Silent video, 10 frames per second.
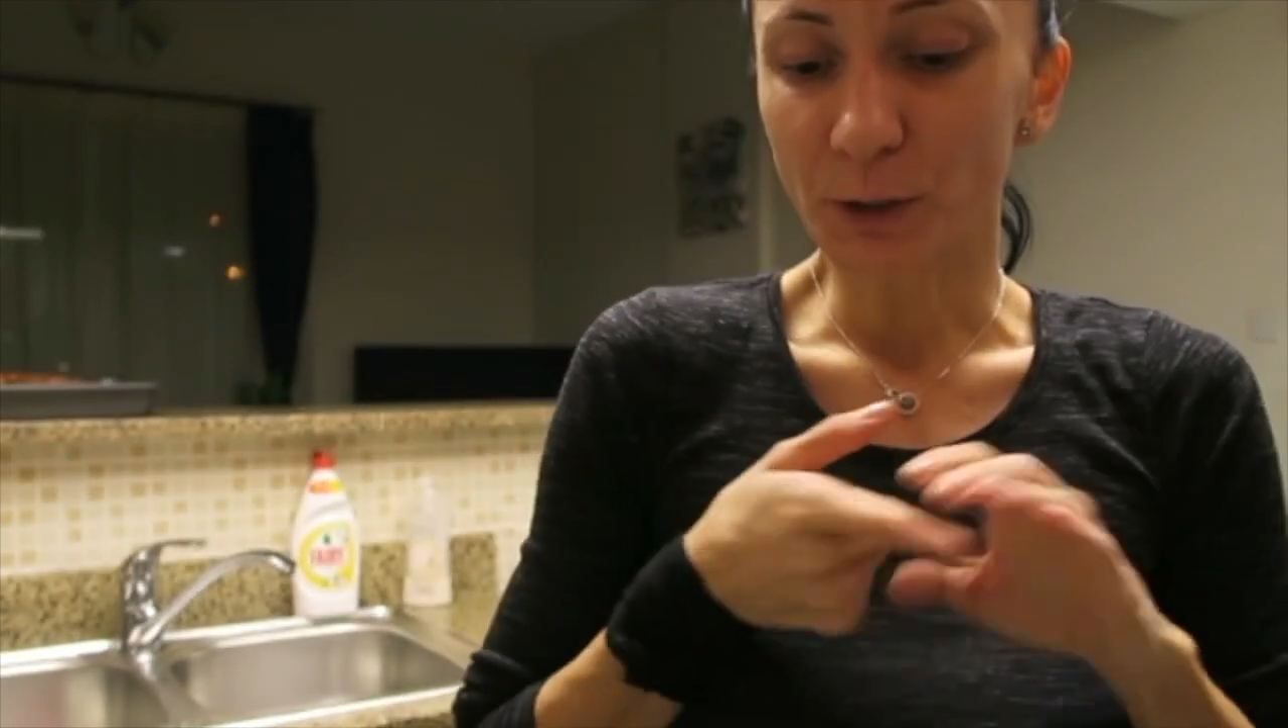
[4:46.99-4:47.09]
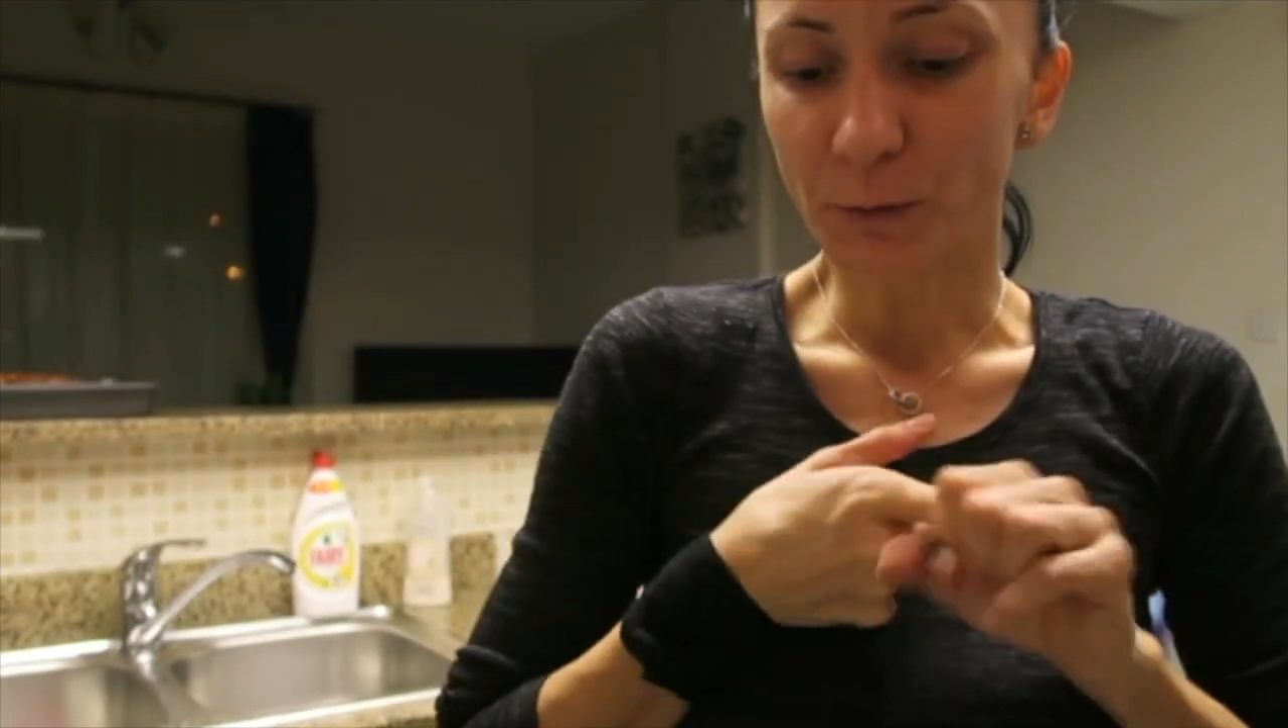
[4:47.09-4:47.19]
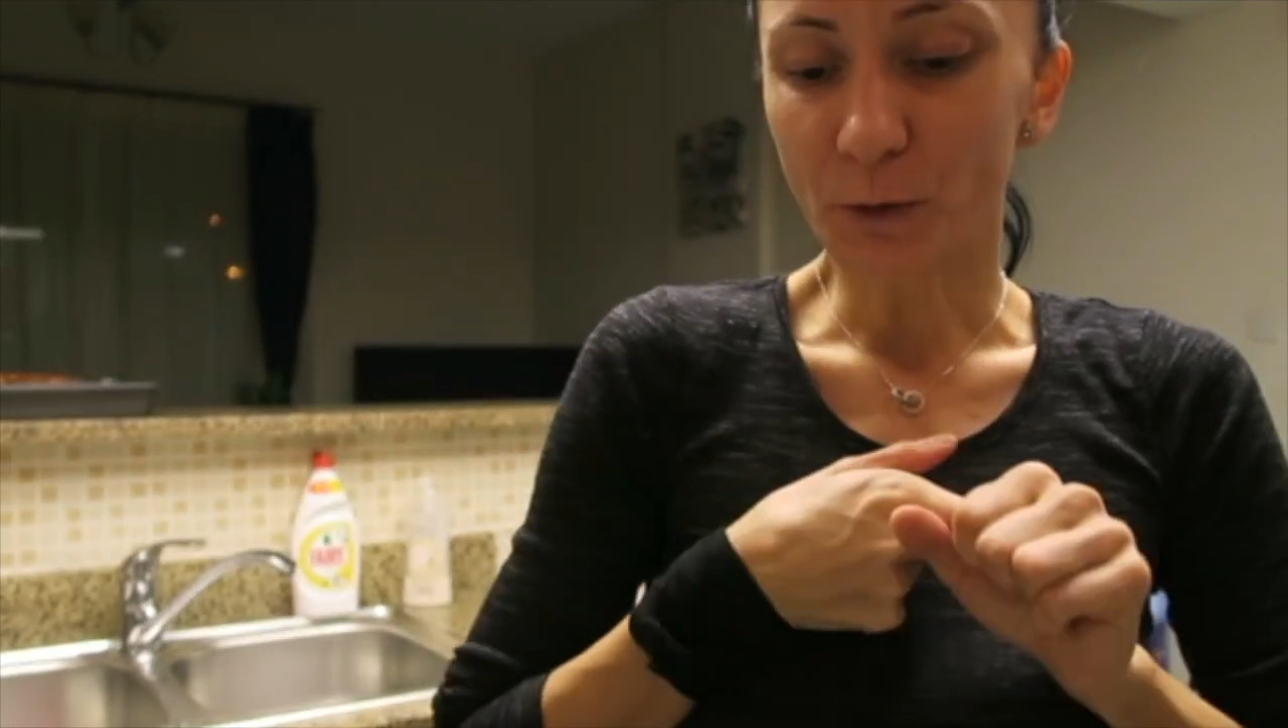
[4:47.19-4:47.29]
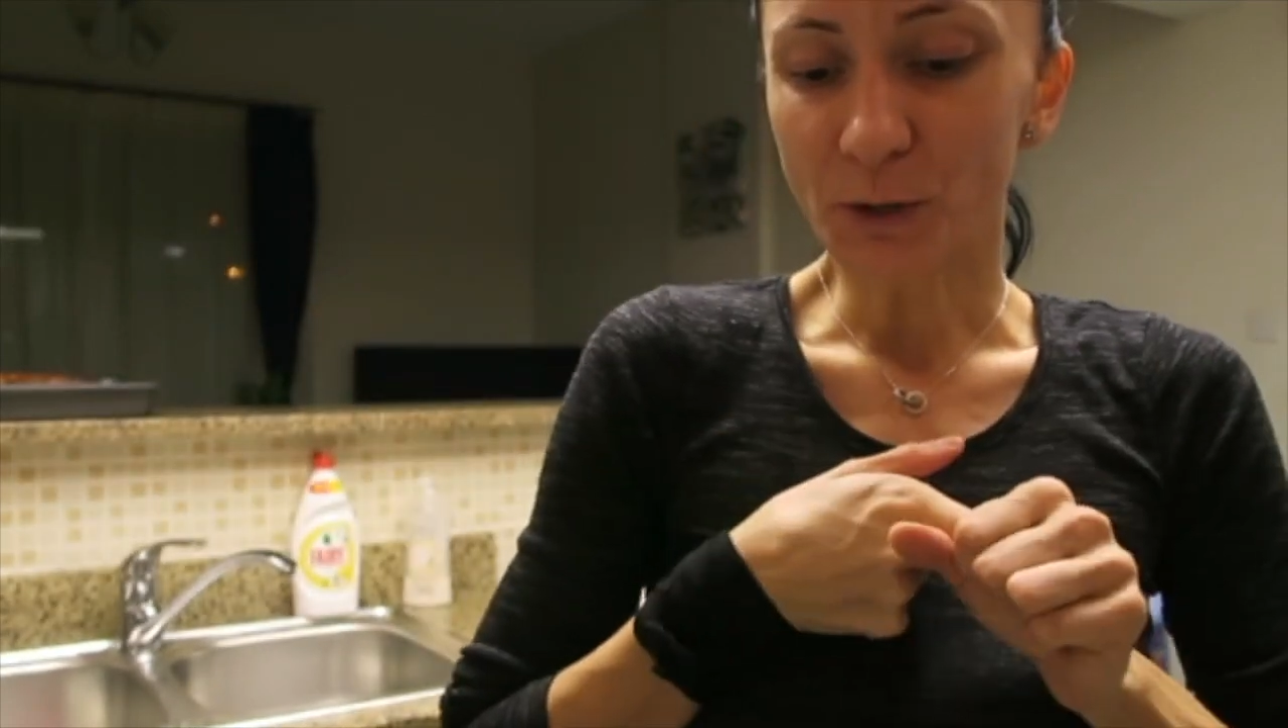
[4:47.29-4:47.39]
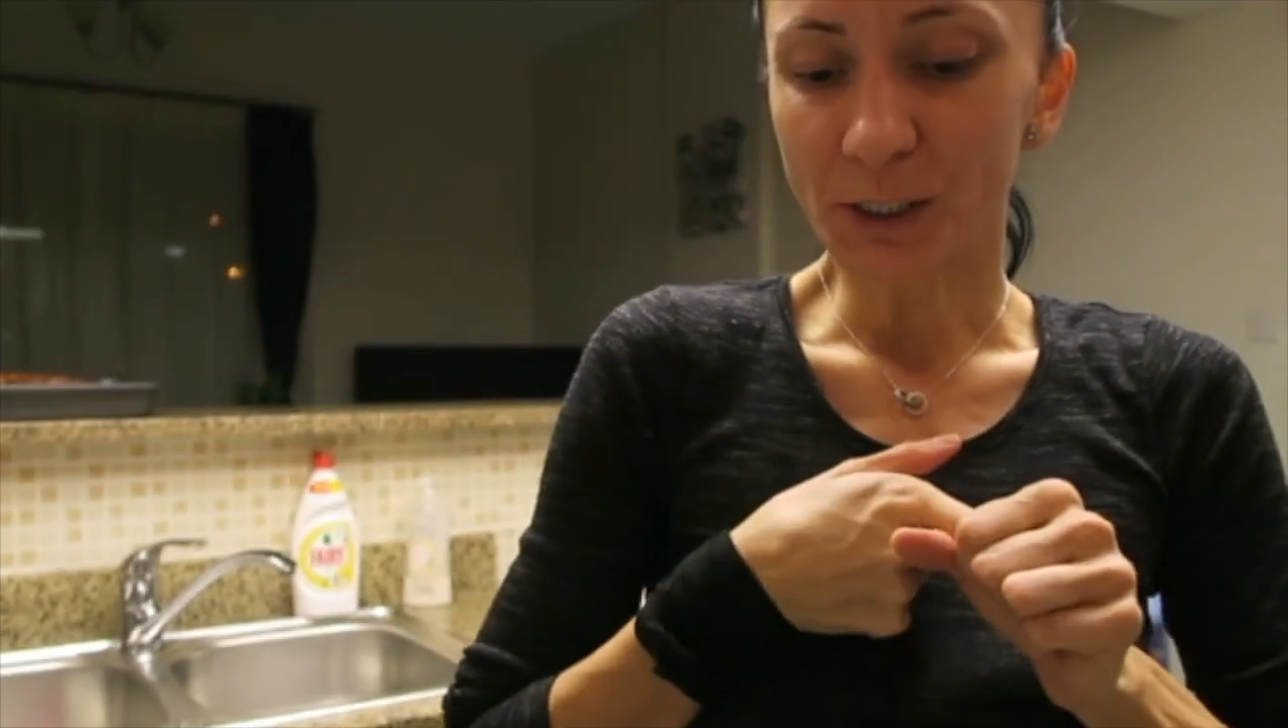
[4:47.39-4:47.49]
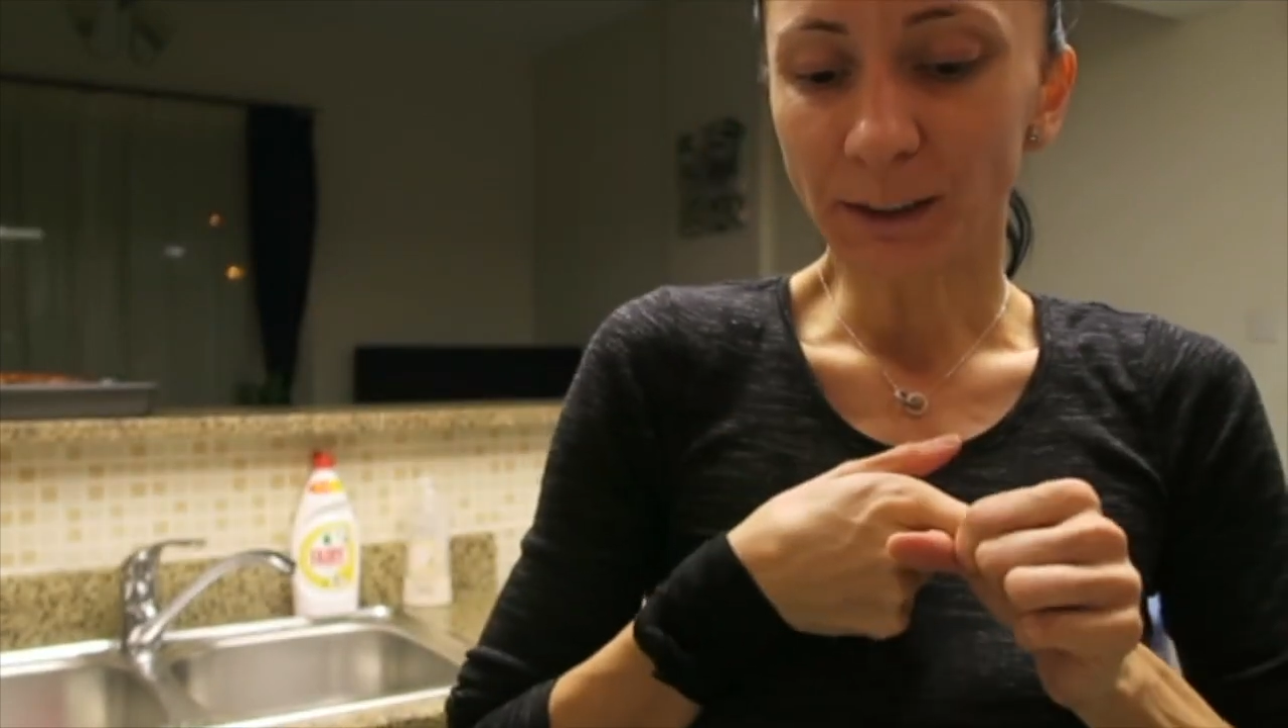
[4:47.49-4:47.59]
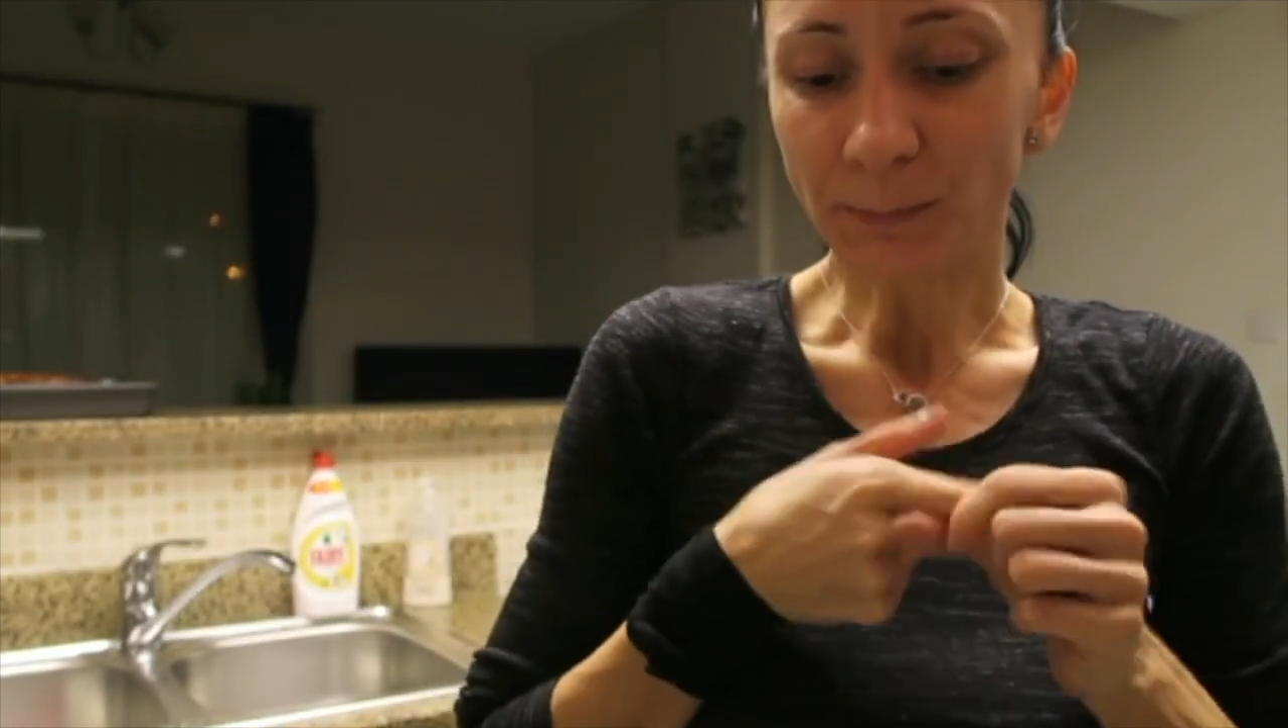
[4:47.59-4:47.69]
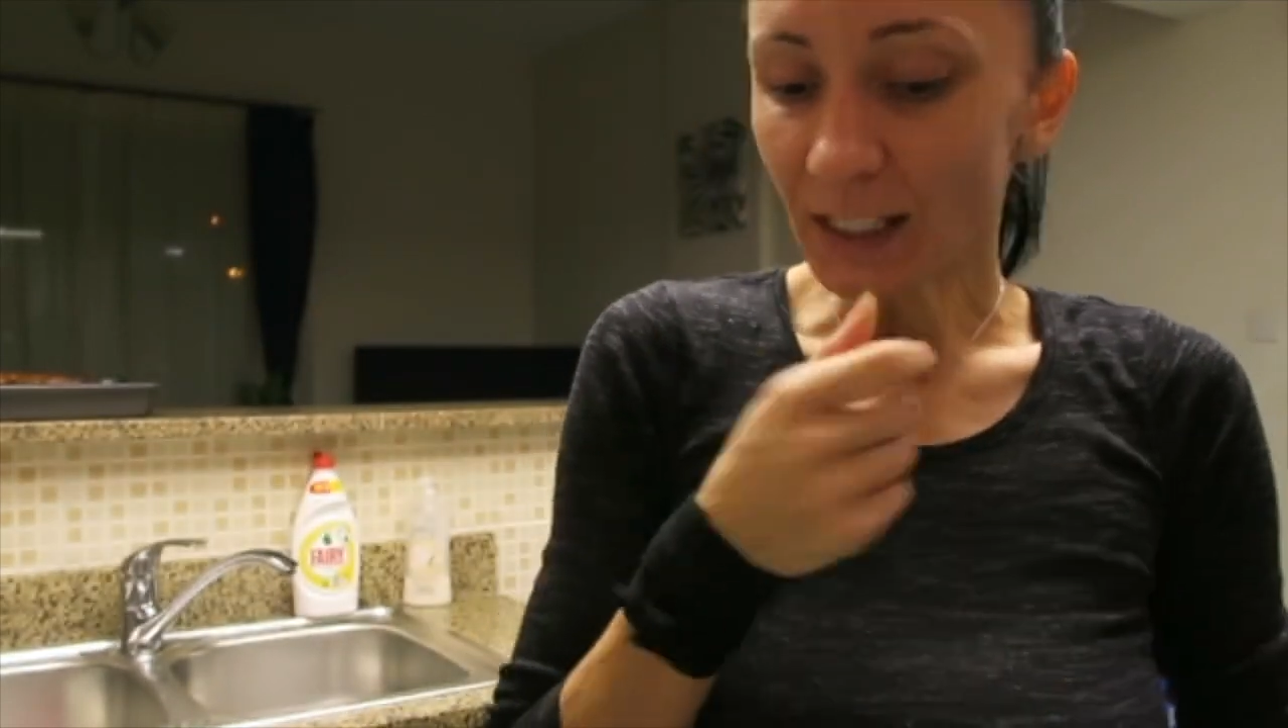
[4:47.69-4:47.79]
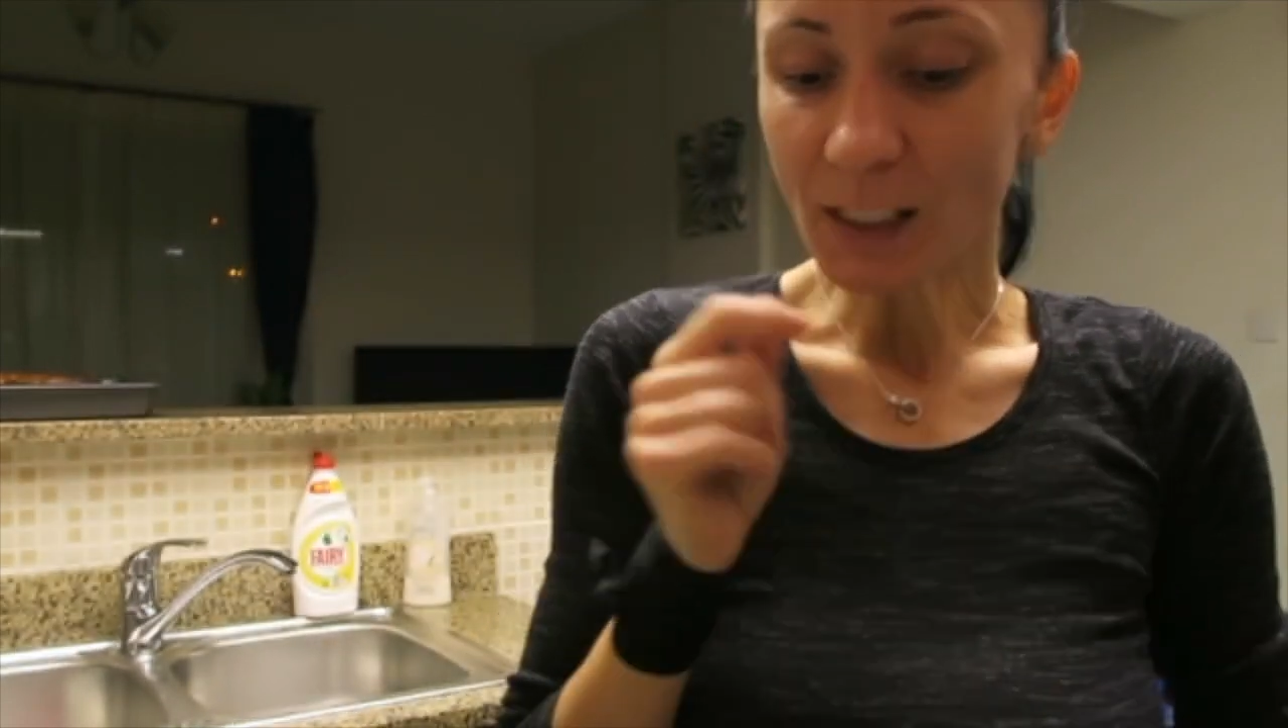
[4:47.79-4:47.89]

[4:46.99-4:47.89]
defrost it